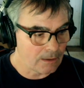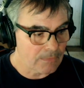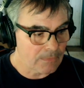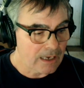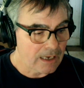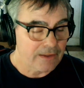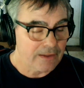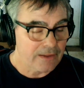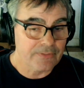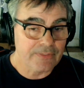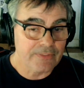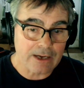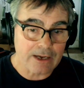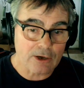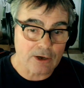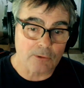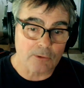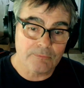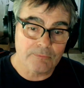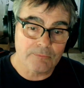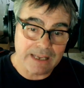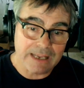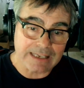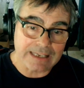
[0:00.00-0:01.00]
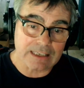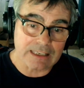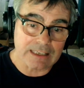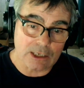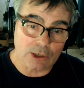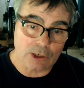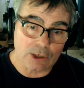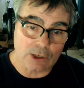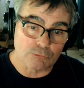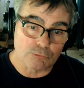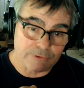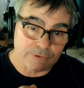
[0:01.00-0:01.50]
they are
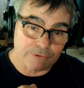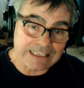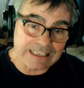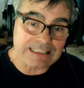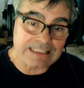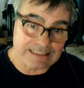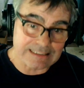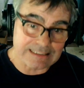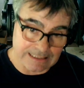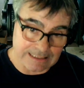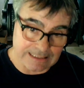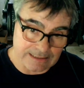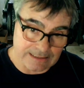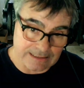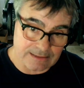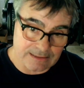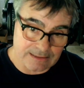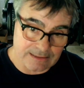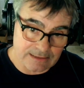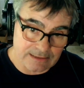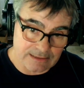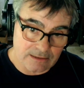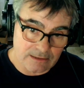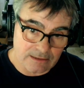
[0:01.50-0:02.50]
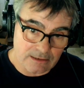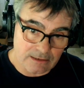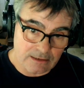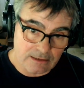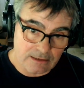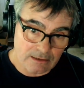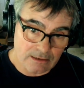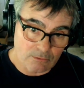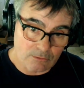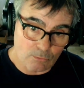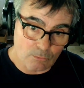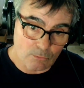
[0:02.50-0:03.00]
making reasons
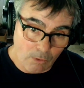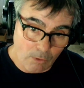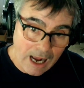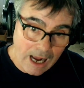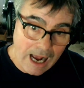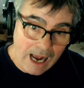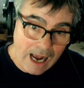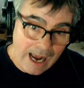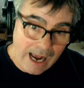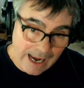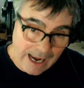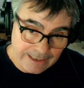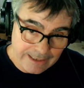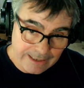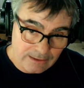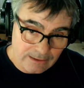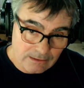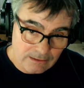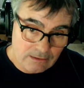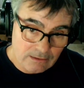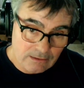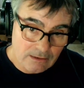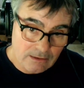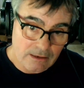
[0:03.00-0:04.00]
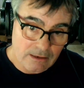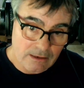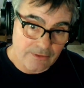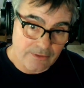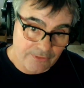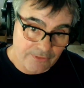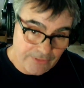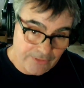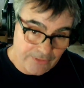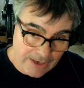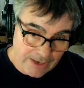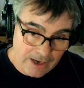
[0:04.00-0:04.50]
why
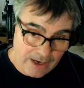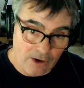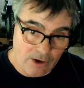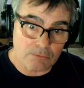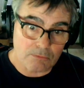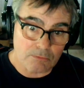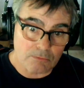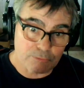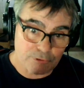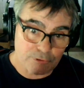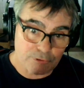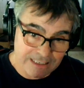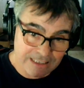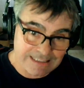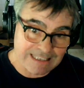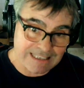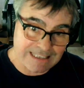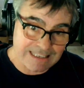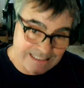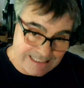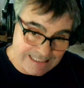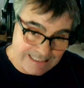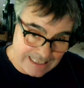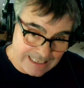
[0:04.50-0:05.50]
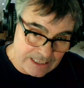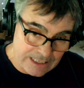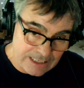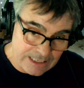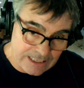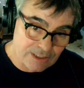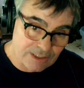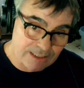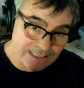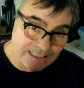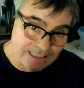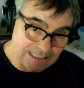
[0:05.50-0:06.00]
their
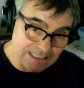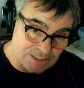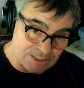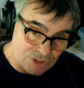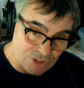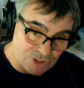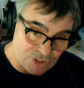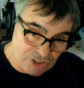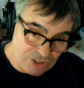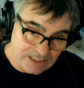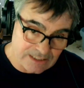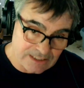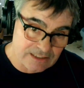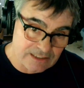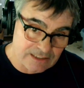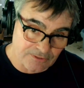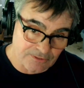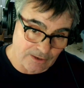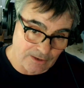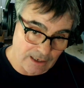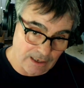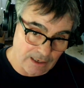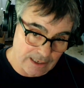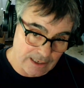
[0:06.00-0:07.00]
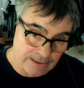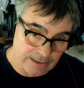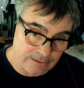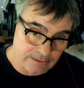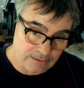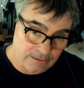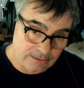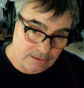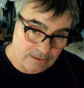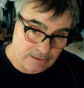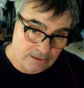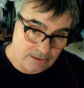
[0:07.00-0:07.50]
presentation is justified,
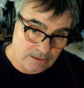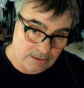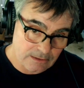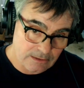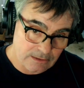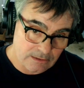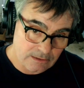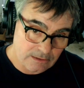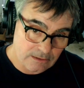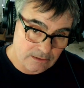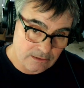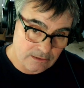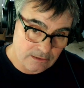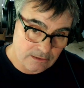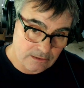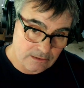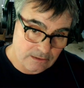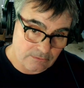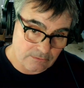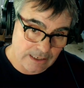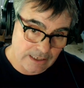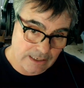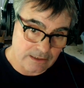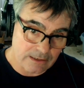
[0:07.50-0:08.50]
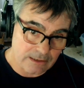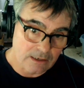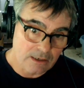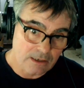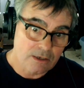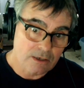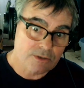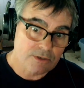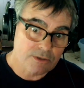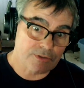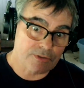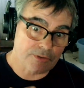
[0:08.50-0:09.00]
right?
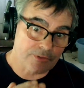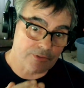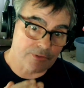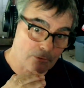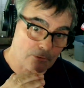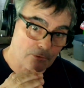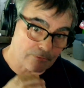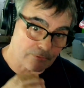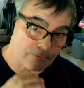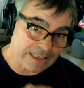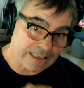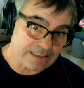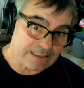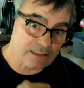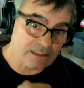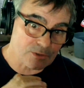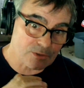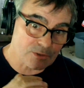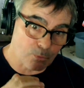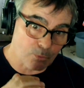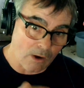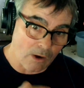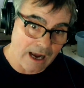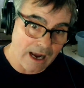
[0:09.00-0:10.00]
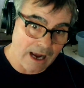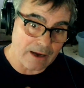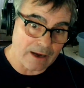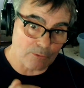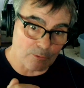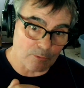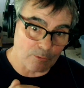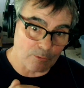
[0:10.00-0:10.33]
So there are reasons why we're